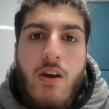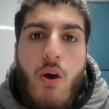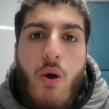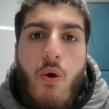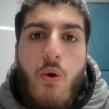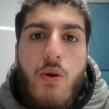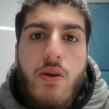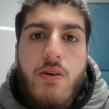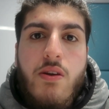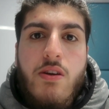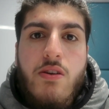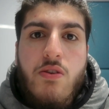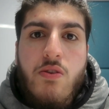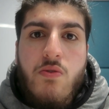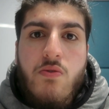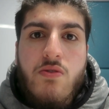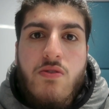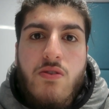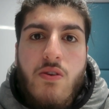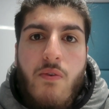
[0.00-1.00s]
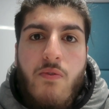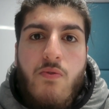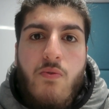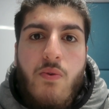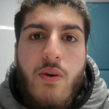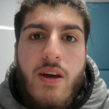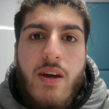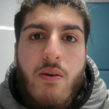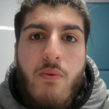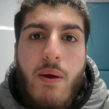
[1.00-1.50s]
Or you can use
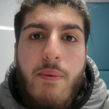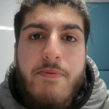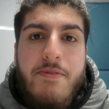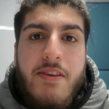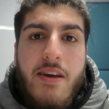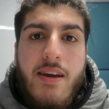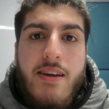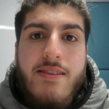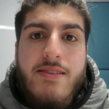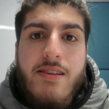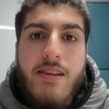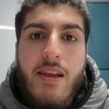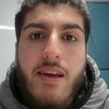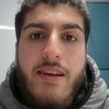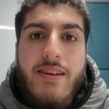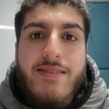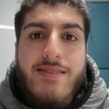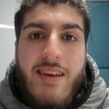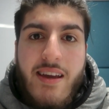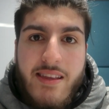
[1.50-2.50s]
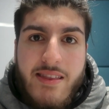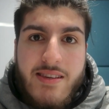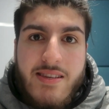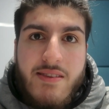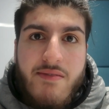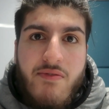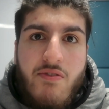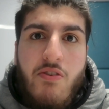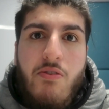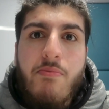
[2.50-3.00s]
software websites like Cite This
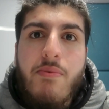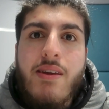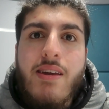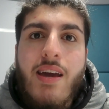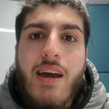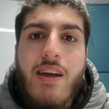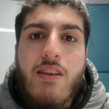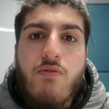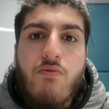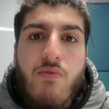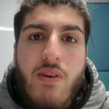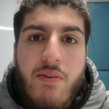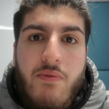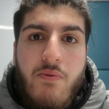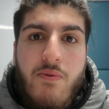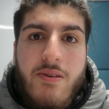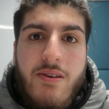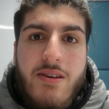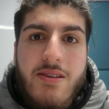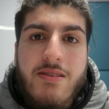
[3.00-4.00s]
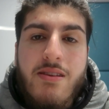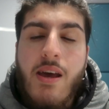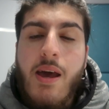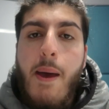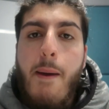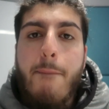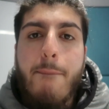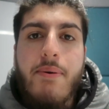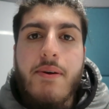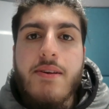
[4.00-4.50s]
For Me and RefWorks.
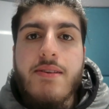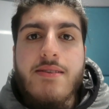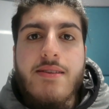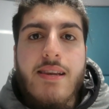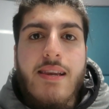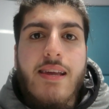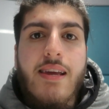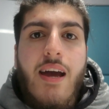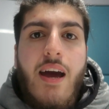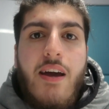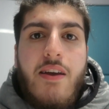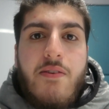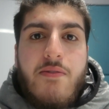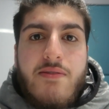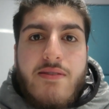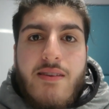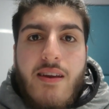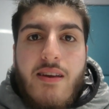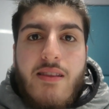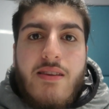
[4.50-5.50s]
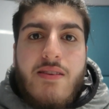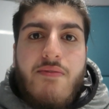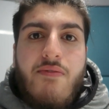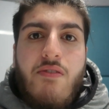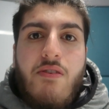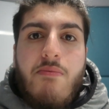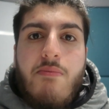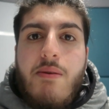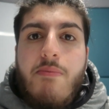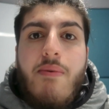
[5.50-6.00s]
Personally, I use Cite This
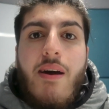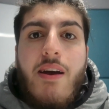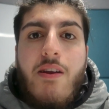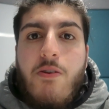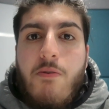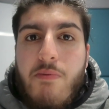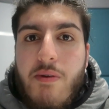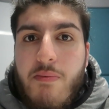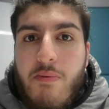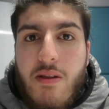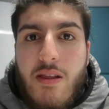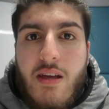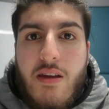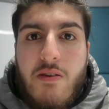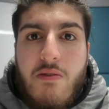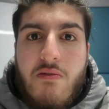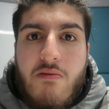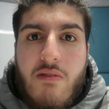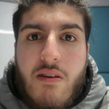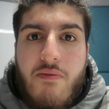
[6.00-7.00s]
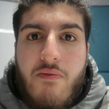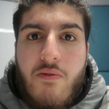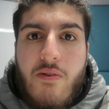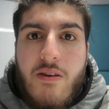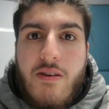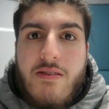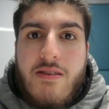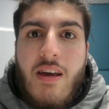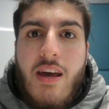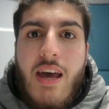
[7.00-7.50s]
For Me, but I know people that use
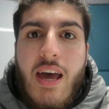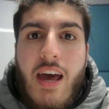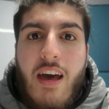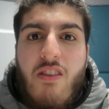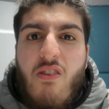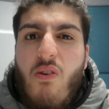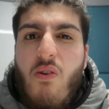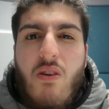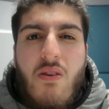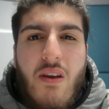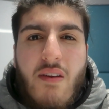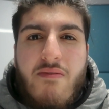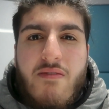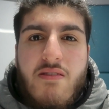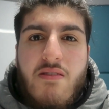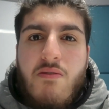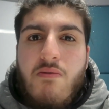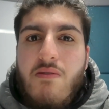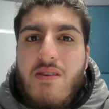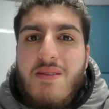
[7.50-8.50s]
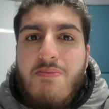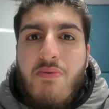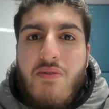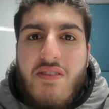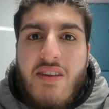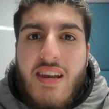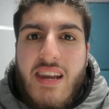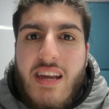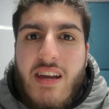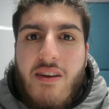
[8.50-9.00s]
RefWorks. And all you have to do is put
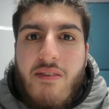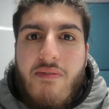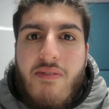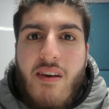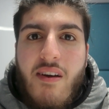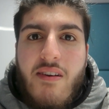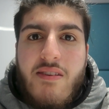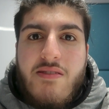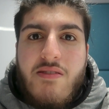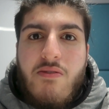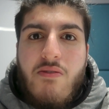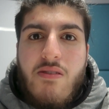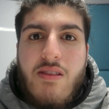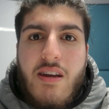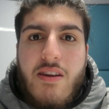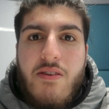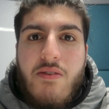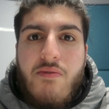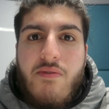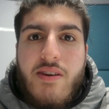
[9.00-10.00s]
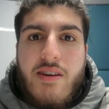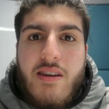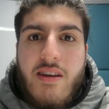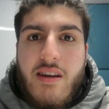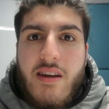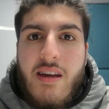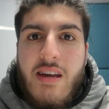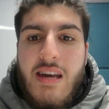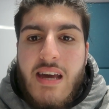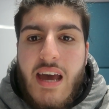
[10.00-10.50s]
the link of the article that you're
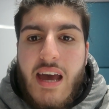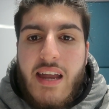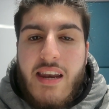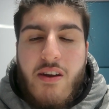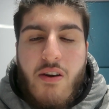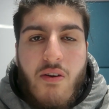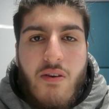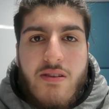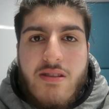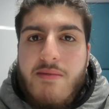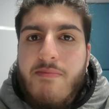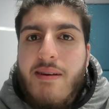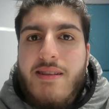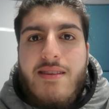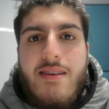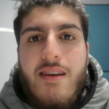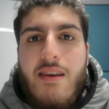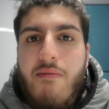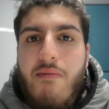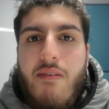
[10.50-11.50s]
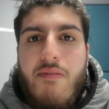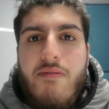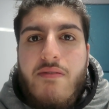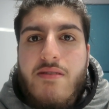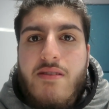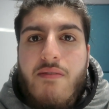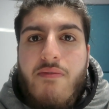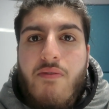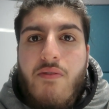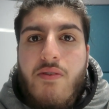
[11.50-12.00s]
reading, and it automatically
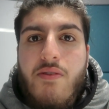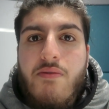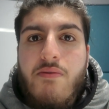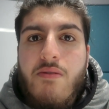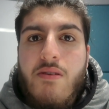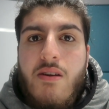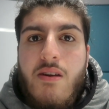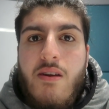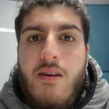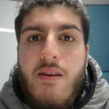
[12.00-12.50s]
references it for you.